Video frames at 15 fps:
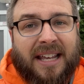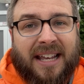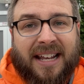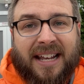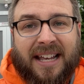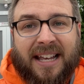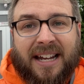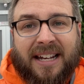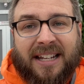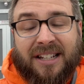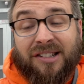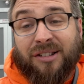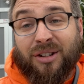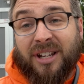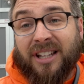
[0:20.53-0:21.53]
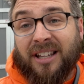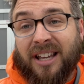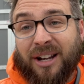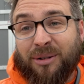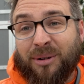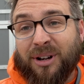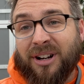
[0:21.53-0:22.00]
And it's looking
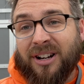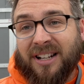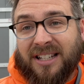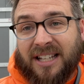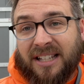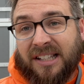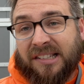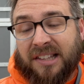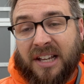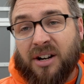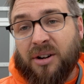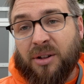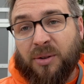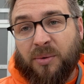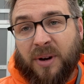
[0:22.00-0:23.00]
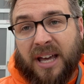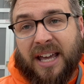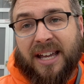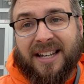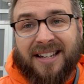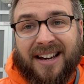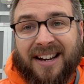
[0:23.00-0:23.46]
like we are gonna take this thing all the
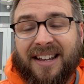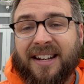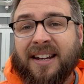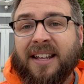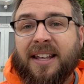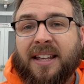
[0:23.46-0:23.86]
way, gut it,